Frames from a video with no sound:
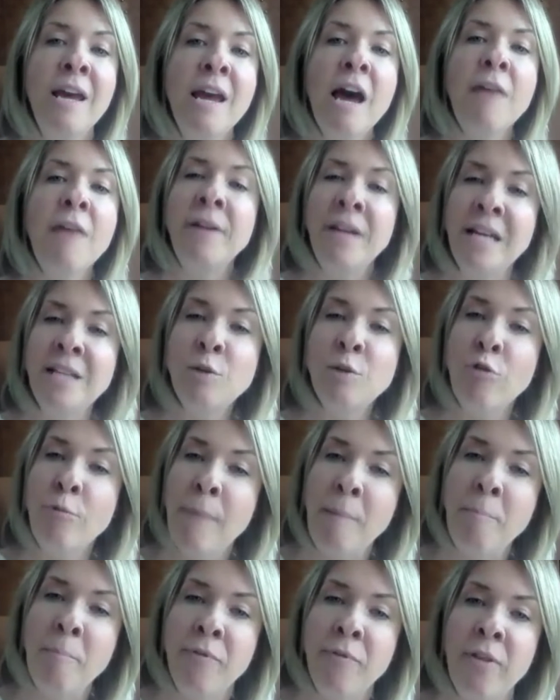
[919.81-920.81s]
And they need to
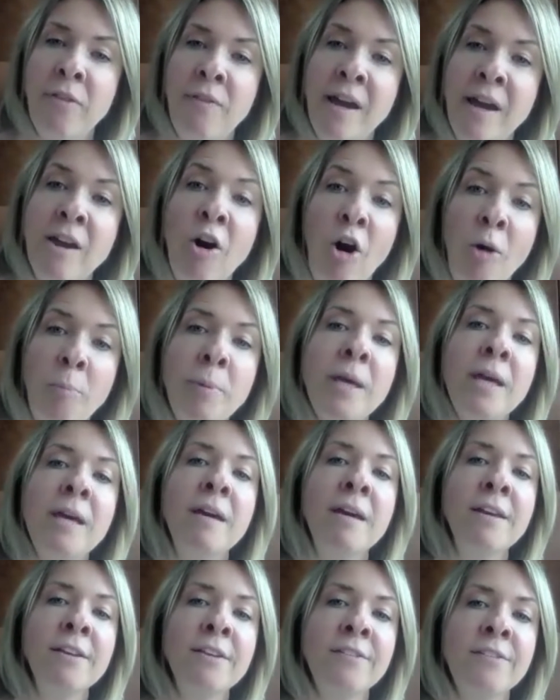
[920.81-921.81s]
remember that they are
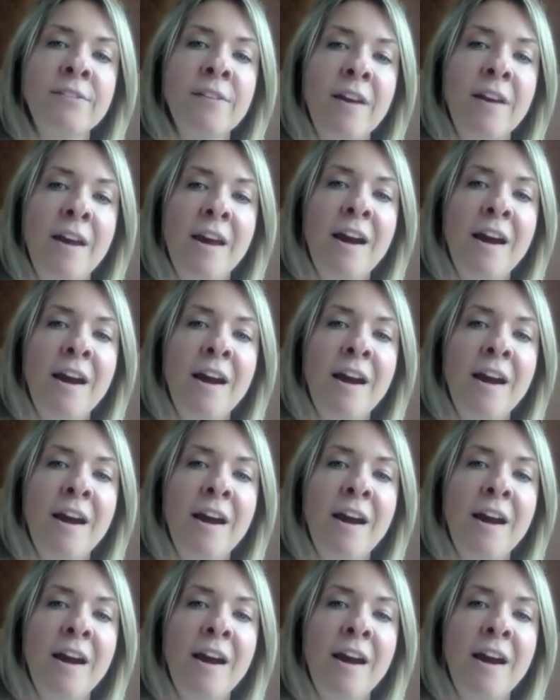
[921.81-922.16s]
peers.